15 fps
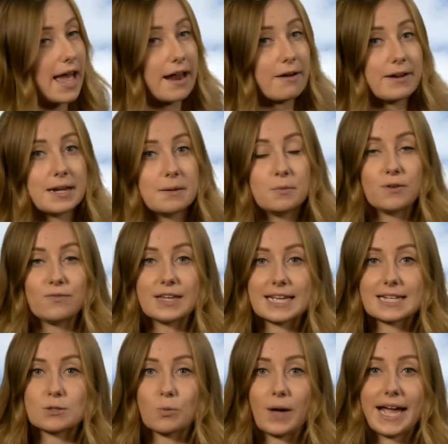Erin moving
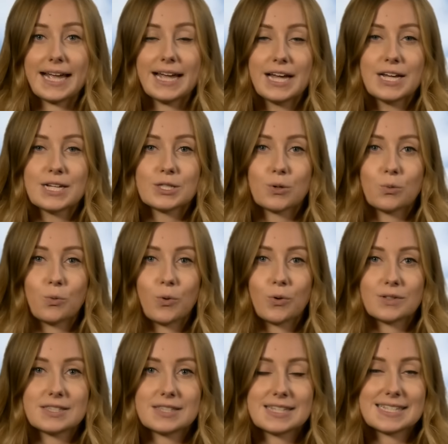its way
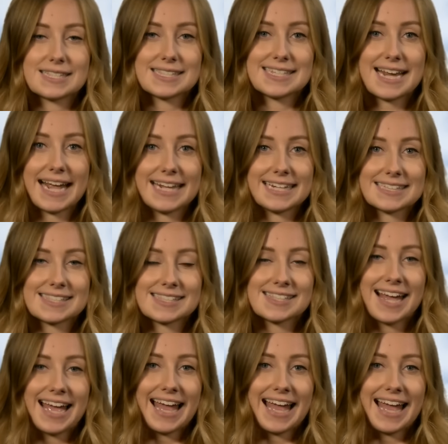towards the States.